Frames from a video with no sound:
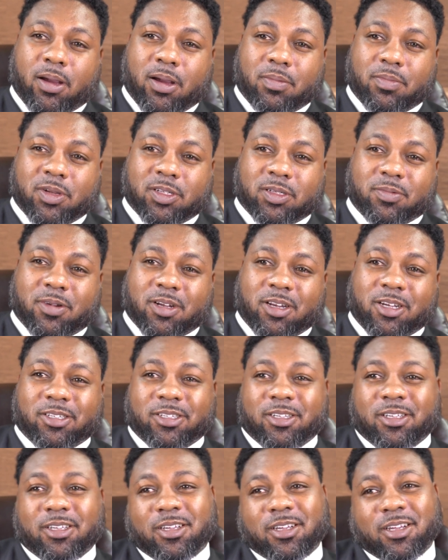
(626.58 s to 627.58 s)
Ms.
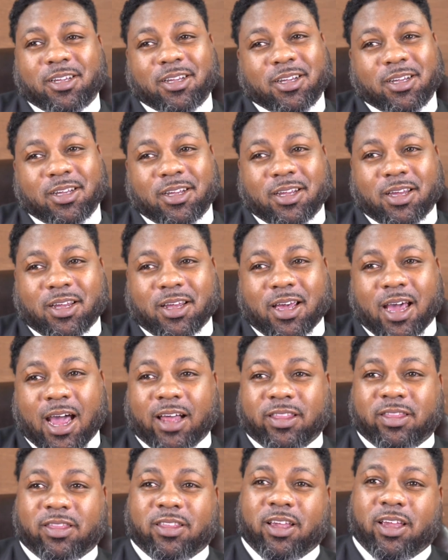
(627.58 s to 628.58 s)
McCluskey.
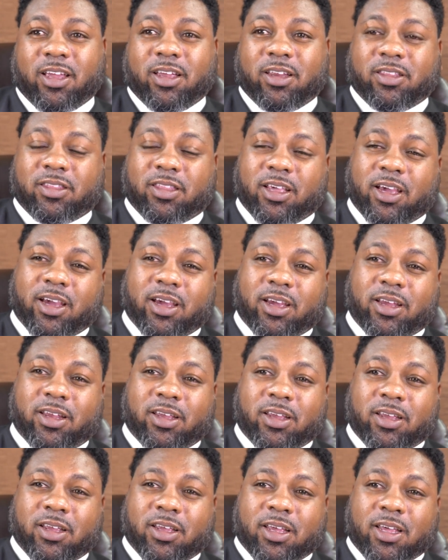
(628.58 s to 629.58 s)
I think that
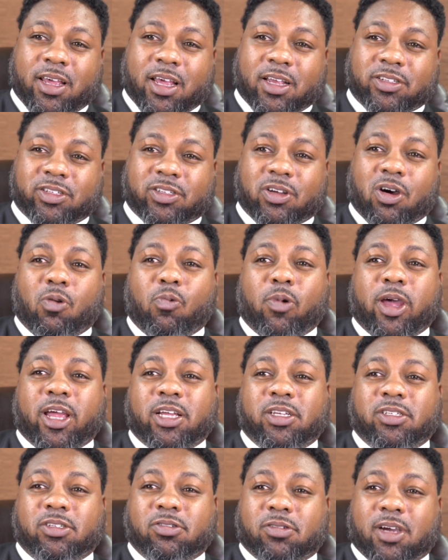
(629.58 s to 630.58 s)
in some
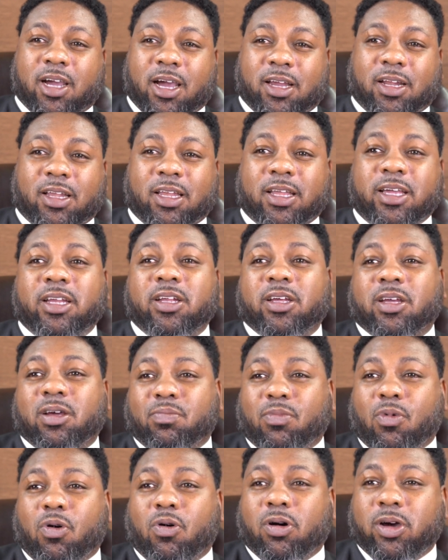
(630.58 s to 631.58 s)
ways you're kind of leading
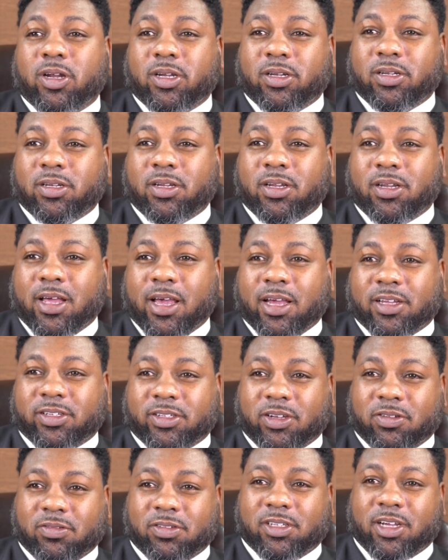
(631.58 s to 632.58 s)
him on at
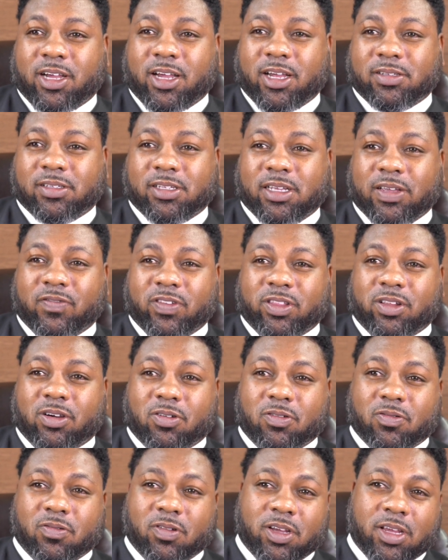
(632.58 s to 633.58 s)
certain times, even
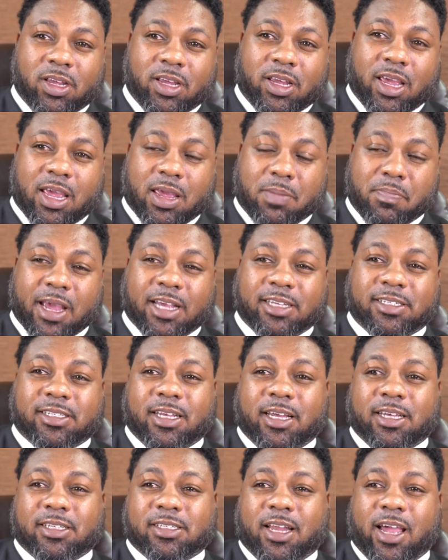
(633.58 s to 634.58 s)
though it may
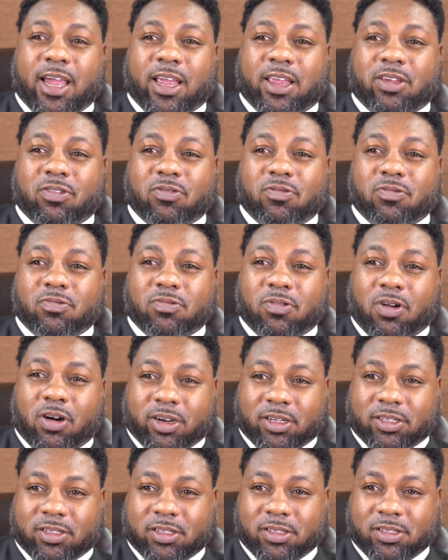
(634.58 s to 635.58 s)
seem like you
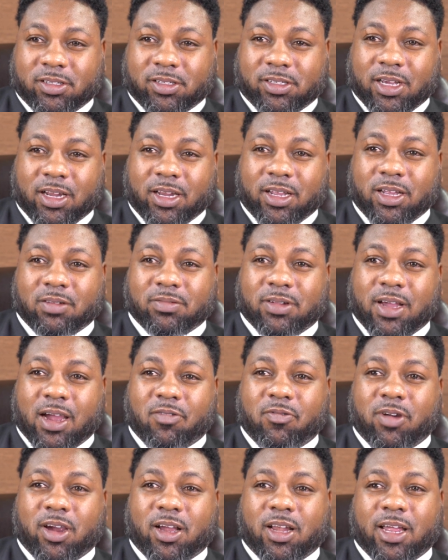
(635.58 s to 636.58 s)
are telling him
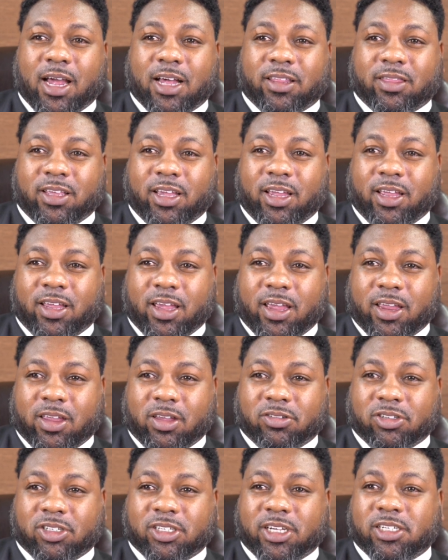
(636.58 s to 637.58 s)
directly. I think in
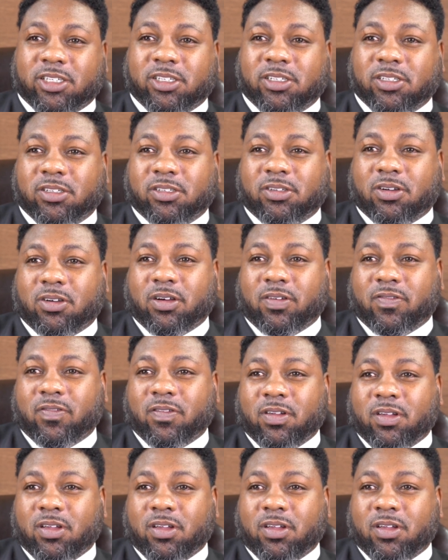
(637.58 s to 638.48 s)
your gestures of